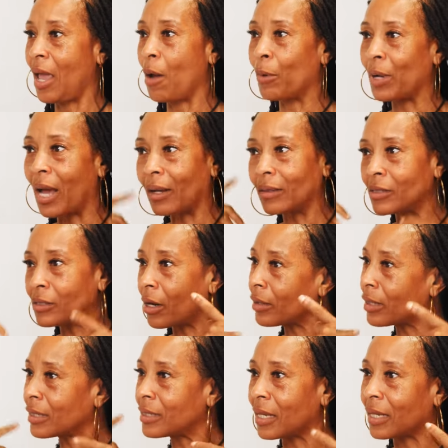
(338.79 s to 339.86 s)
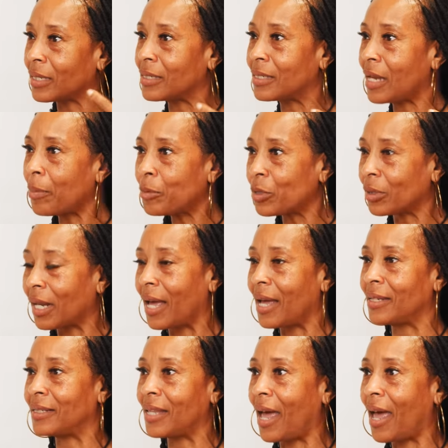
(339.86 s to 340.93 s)
And when I started to
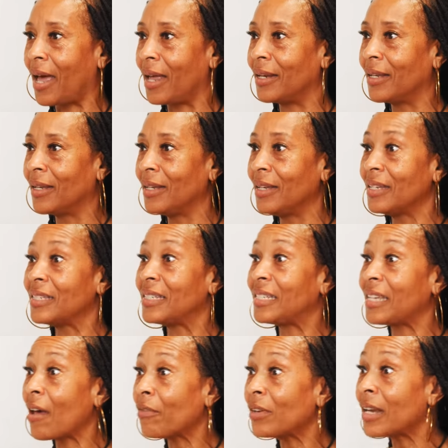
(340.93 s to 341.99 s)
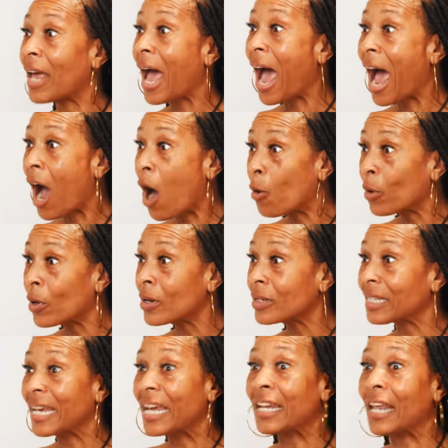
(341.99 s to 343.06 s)
conceptualize that, 7
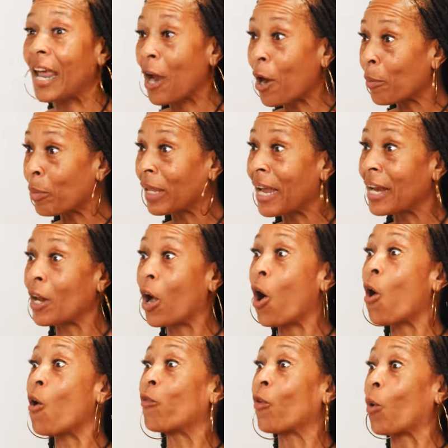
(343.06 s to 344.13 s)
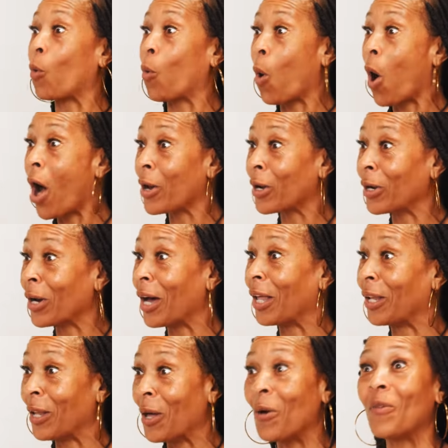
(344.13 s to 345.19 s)
hours in an airplane over water
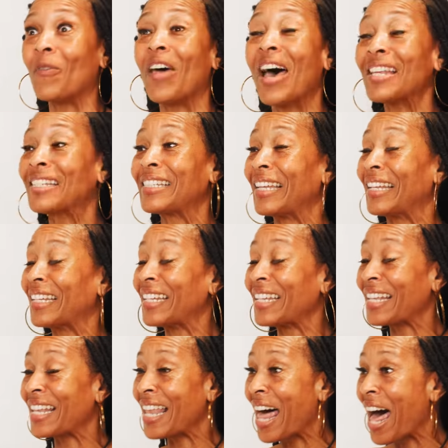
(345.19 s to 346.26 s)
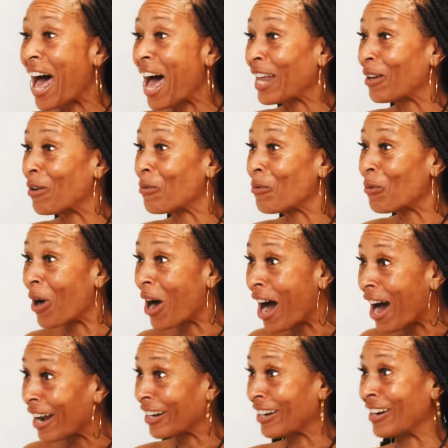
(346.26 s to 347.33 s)
alone, that's a lot of
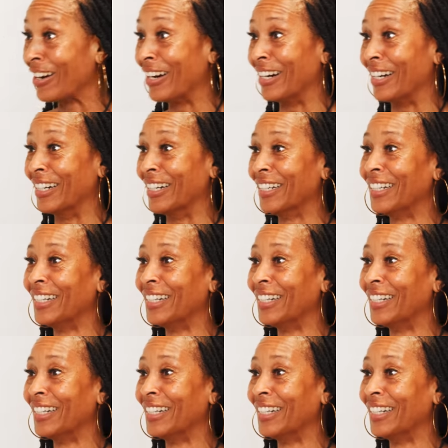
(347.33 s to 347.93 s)
water.